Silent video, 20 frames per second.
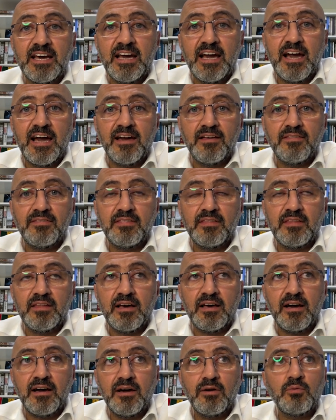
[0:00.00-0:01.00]
And
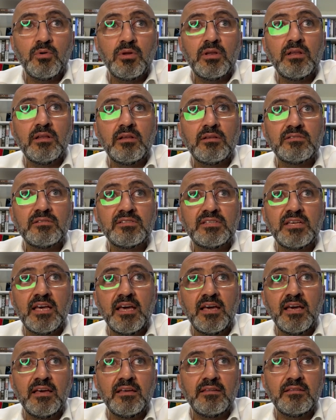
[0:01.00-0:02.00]
I will
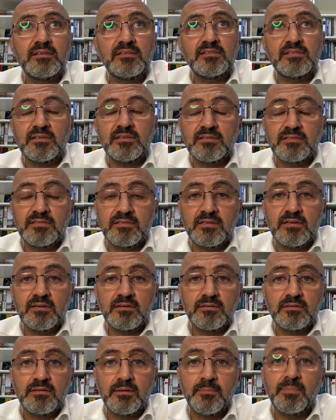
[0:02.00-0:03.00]
say this is
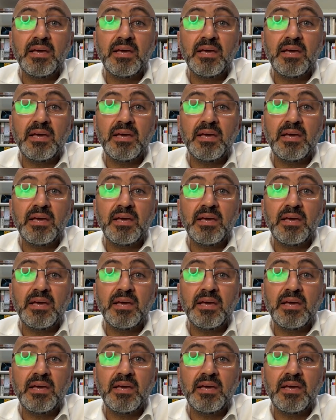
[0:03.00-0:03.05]
the